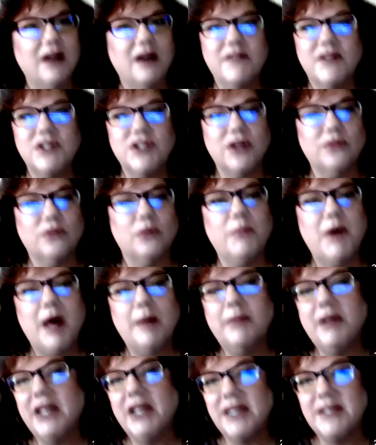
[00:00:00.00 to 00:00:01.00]
of the general
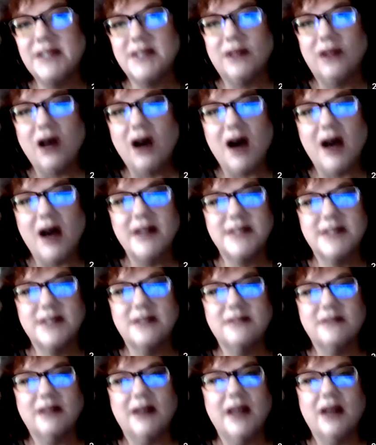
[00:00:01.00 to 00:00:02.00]
public gets lost.
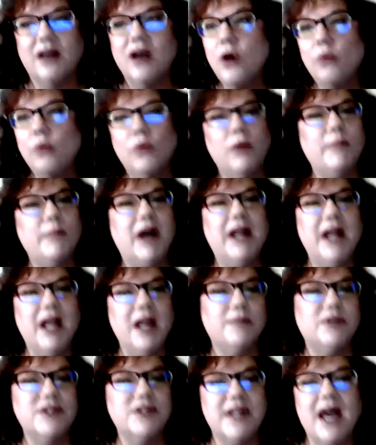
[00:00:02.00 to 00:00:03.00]
They're like, well, my
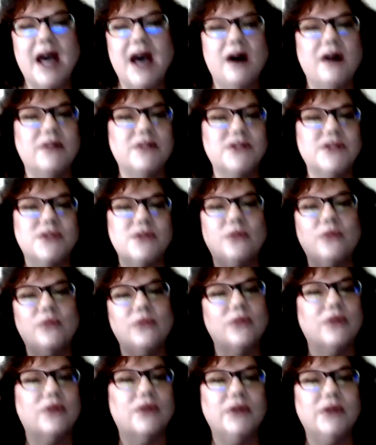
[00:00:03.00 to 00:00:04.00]
neighbor's house,
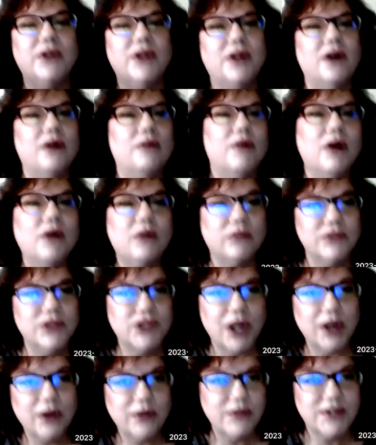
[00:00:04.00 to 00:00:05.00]
or Uncle
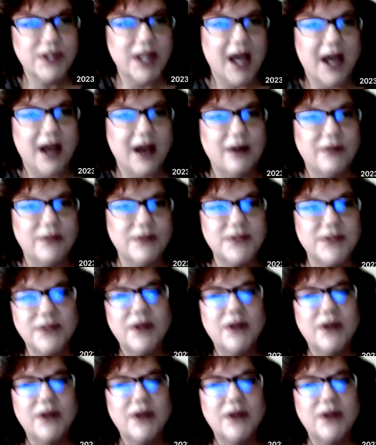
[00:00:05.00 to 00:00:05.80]
Joe's house,